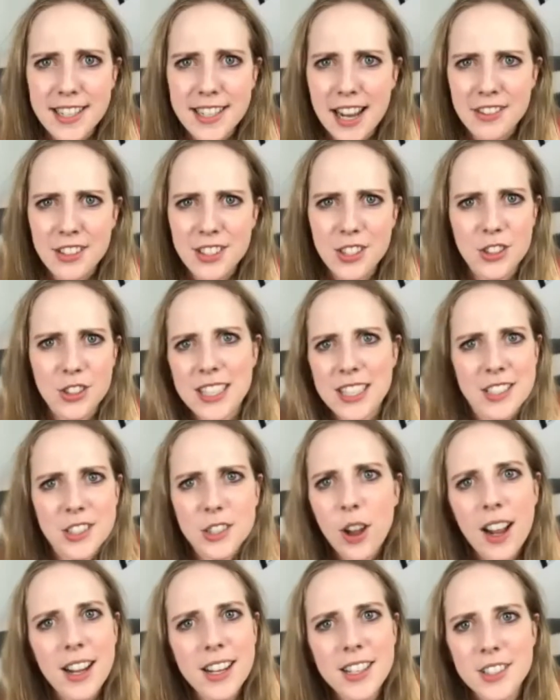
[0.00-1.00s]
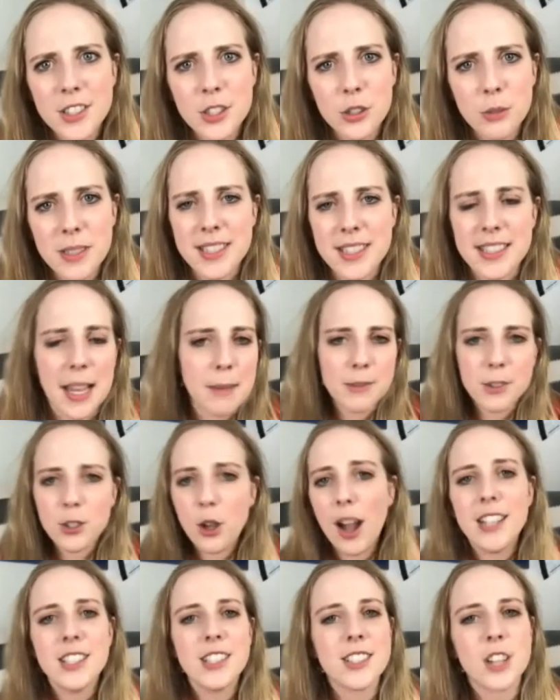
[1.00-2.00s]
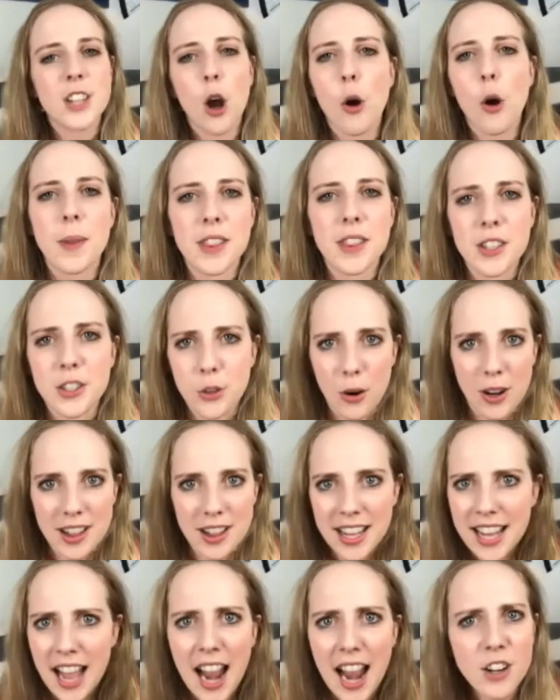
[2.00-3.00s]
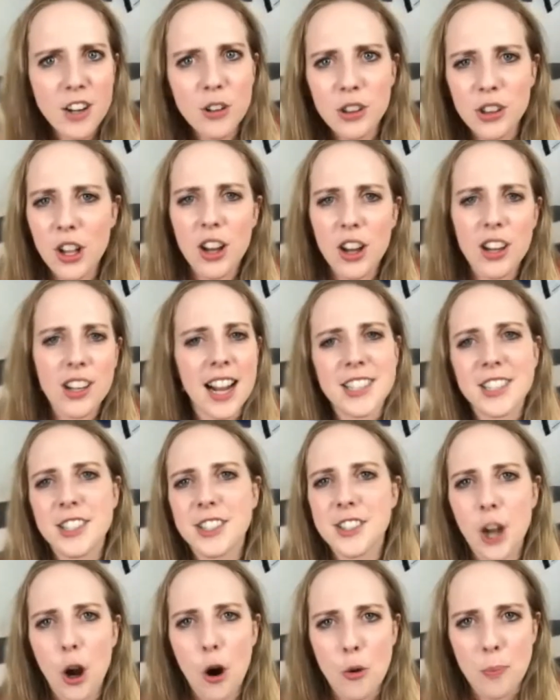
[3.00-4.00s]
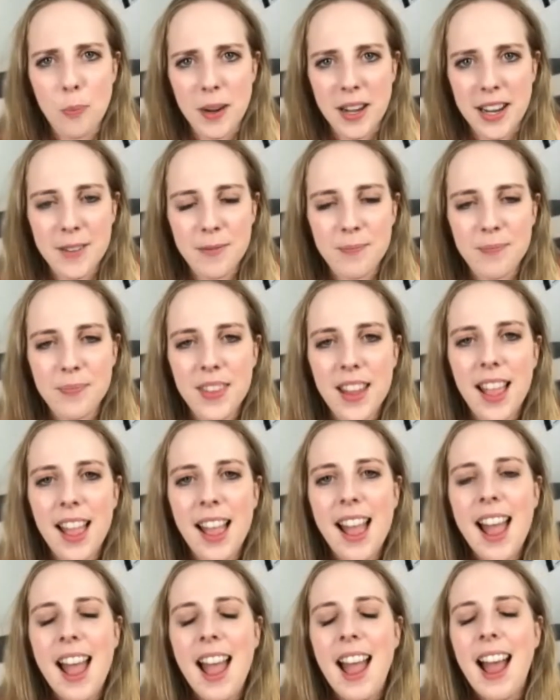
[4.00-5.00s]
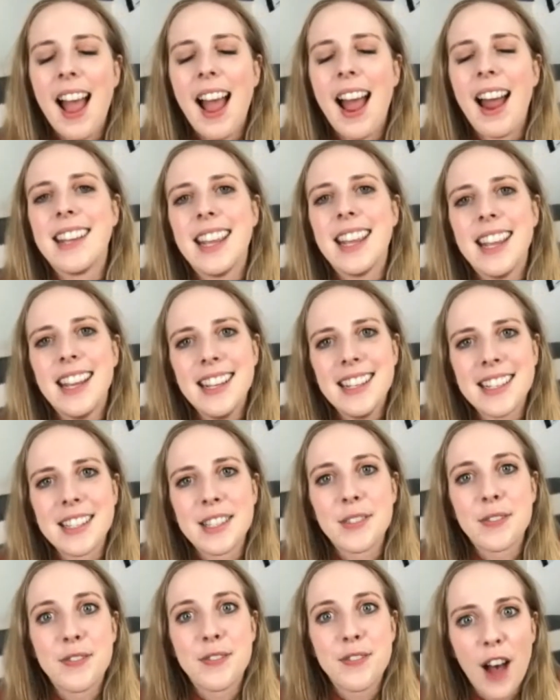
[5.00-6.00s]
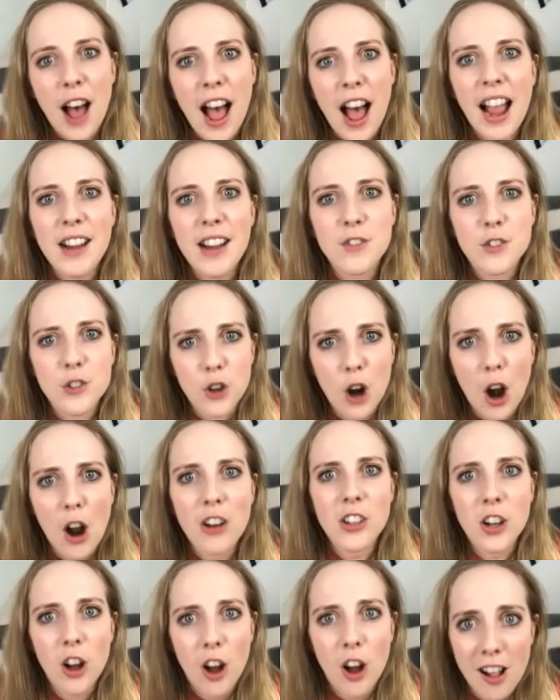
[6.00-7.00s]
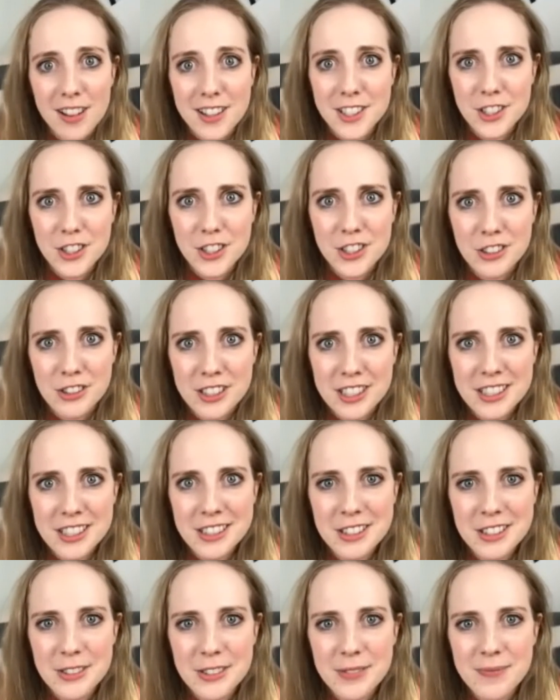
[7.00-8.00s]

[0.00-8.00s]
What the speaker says: down the street. So I assume it's them. So I just open the door. Like I don't look, I just open it. And it is 5 drunk college students.